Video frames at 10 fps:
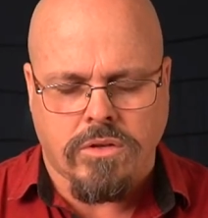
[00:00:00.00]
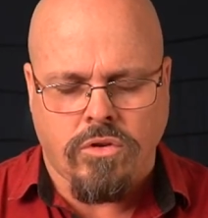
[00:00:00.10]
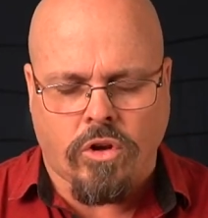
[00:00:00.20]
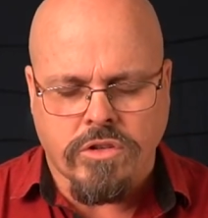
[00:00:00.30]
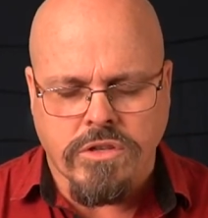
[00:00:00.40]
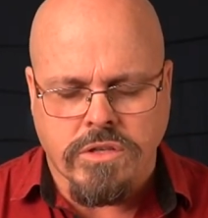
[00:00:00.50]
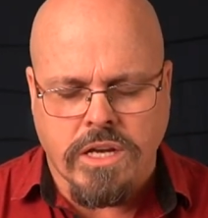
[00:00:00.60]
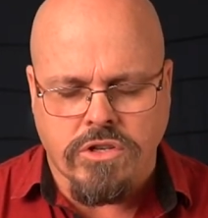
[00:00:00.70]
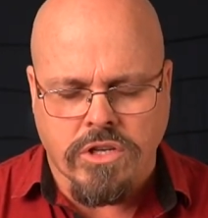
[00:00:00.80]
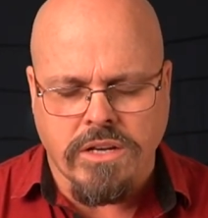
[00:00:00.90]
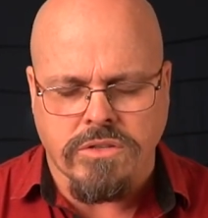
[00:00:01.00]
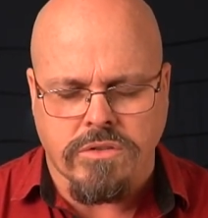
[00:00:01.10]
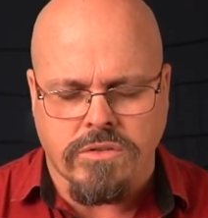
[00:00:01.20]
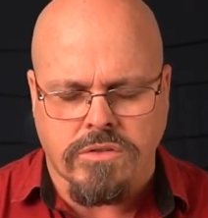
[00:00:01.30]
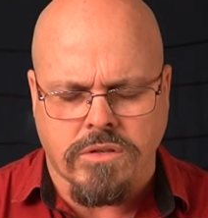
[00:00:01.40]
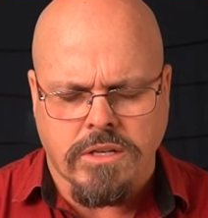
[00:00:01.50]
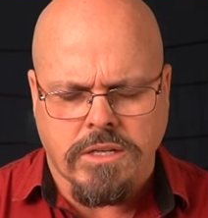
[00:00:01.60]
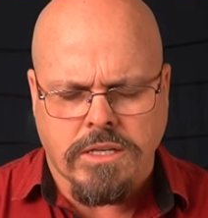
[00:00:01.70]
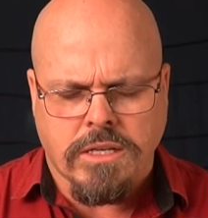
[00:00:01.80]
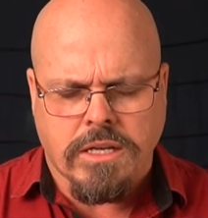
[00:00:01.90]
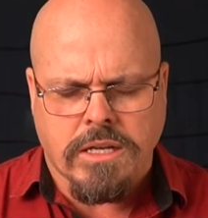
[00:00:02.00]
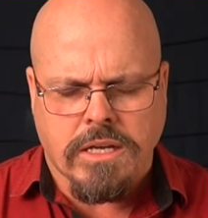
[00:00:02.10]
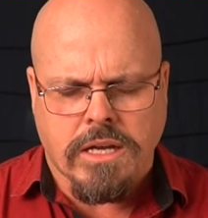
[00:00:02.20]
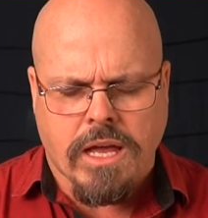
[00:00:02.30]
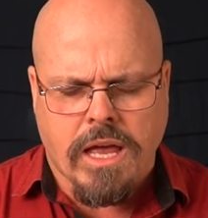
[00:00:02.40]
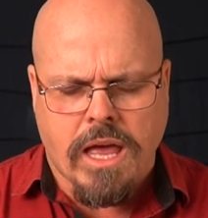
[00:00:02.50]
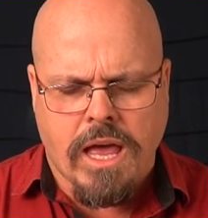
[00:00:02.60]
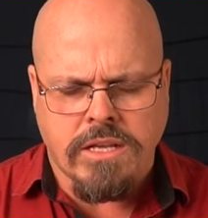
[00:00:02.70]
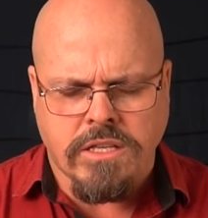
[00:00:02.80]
not to seek justice as